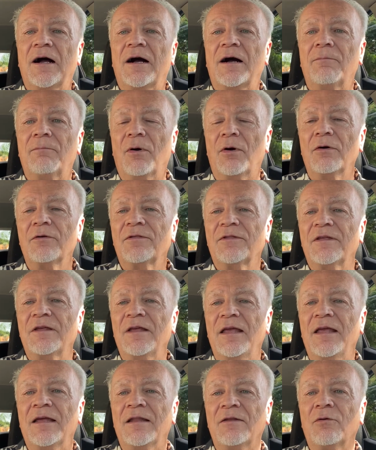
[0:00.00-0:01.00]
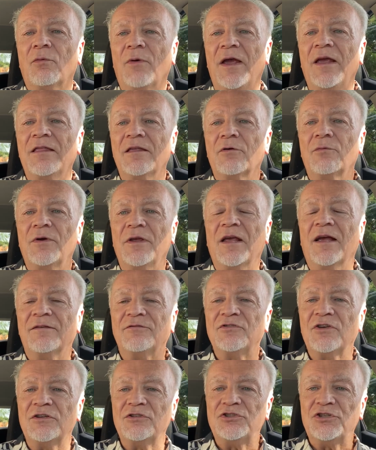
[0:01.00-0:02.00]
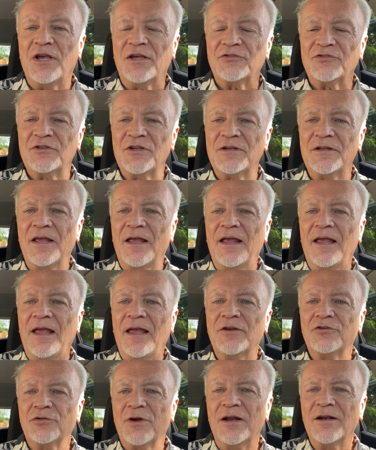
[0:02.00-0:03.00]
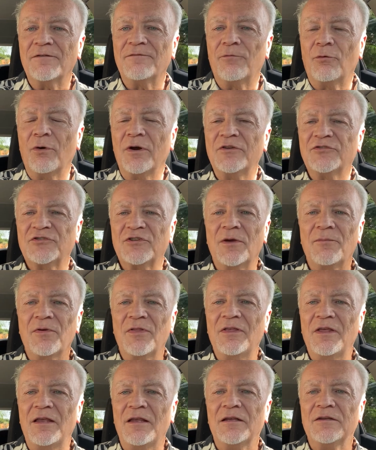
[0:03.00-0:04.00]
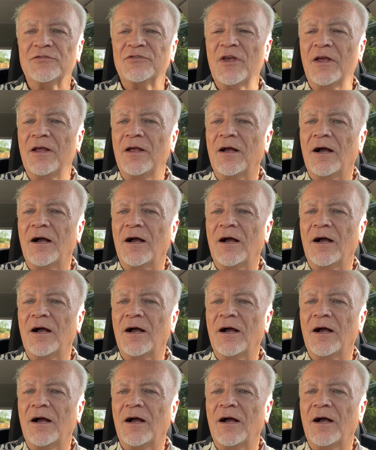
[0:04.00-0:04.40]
both in the way that we have suggested, and try to avoid some of these